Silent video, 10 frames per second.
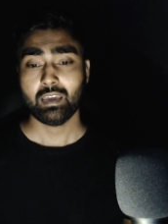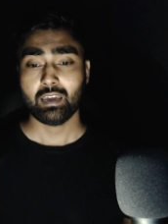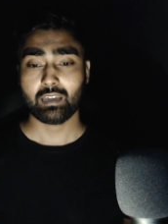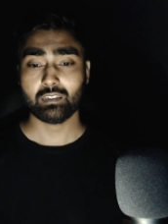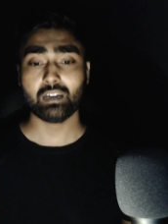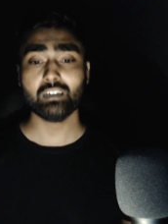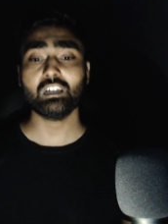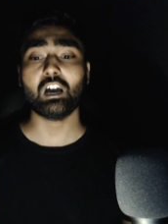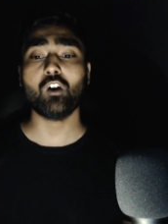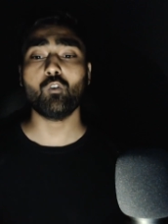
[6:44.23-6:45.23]
And that is
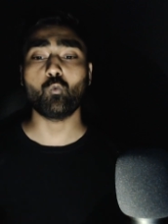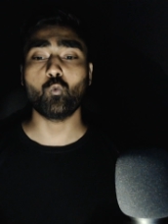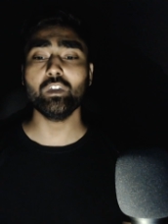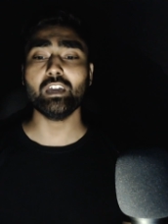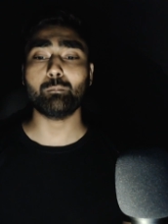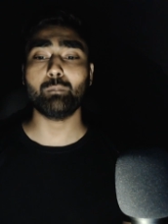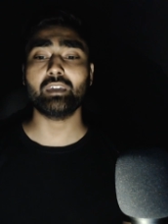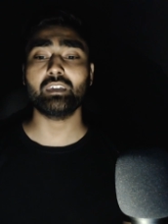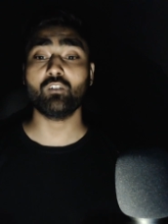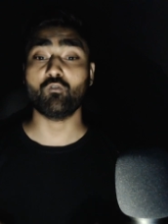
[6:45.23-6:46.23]
how we are
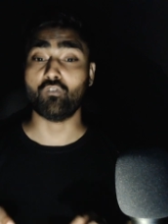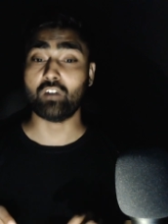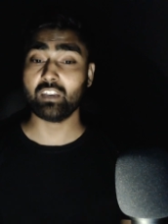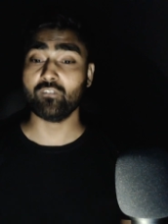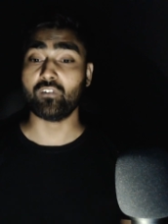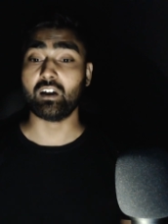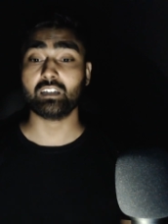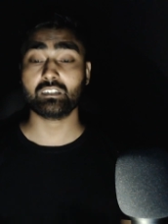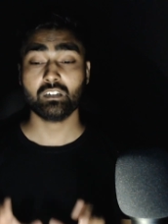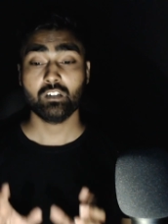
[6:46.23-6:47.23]
making very
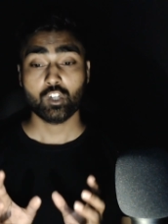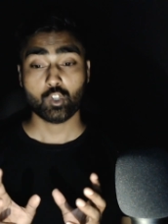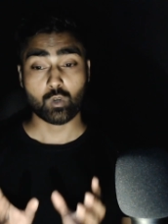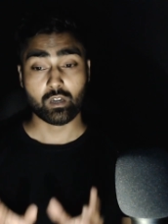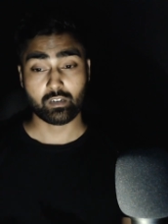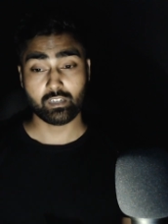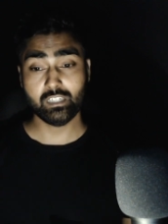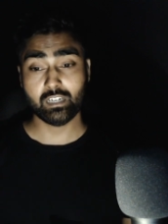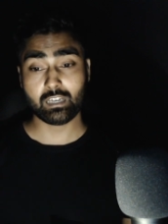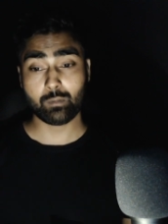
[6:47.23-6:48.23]
fast to our
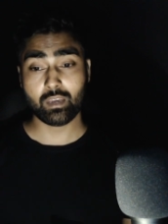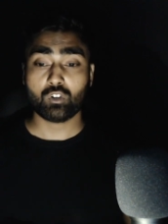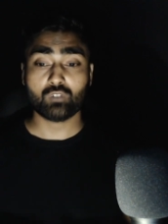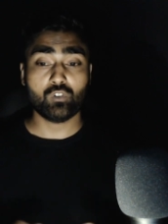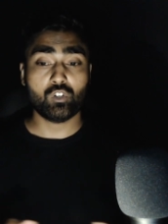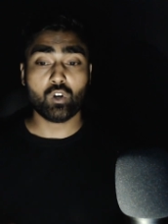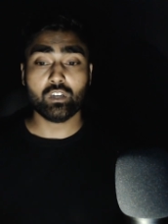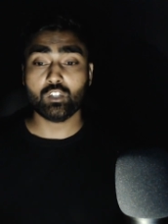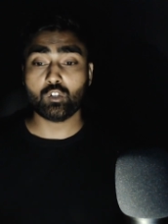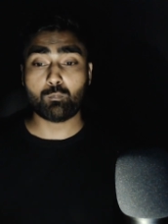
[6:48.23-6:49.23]
read database because we don't
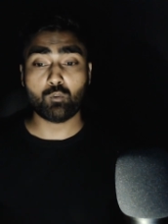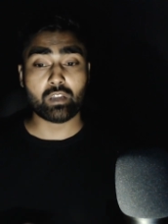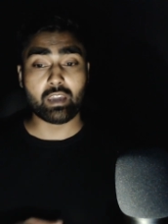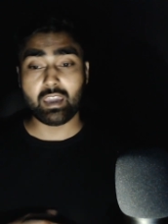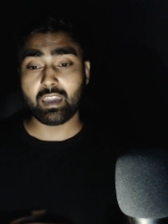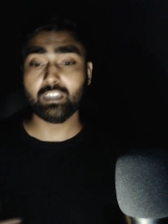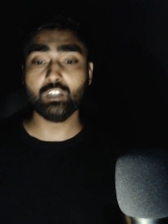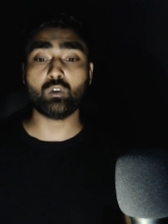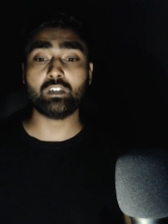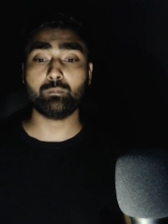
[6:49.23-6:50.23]
need to put any
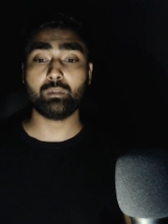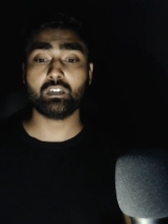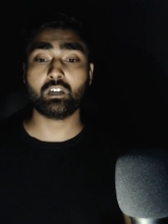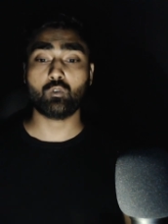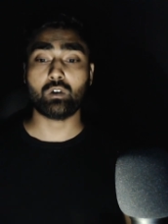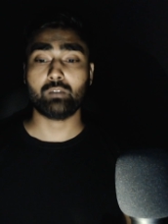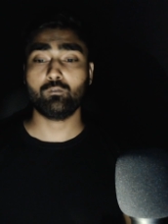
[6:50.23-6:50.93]
joins making a query.